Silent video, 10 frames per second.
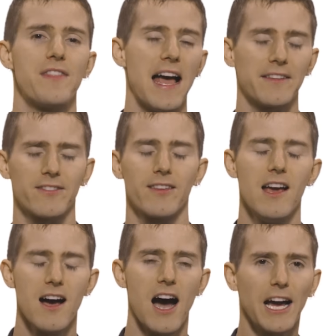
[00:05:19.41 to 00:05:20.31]
That's
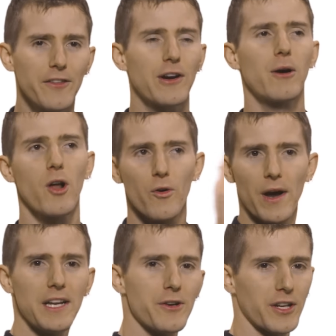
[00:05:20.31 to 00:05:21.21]
either out
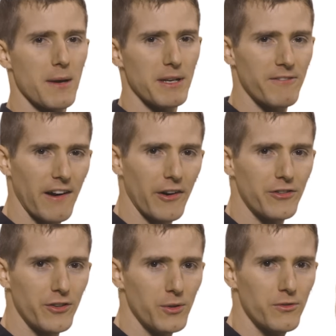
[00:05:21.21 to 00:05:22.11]
already or coming very
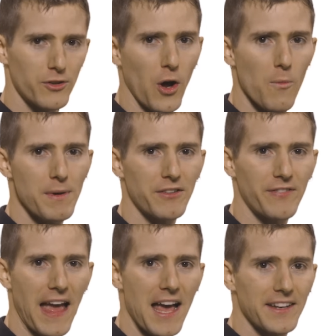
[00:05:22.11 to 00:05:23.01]
soon, so don't miss
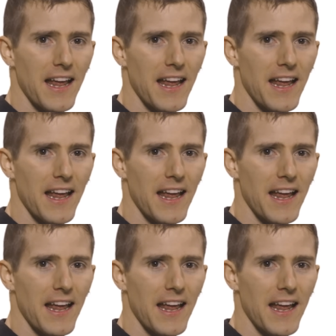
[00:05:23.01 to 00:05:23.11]
that.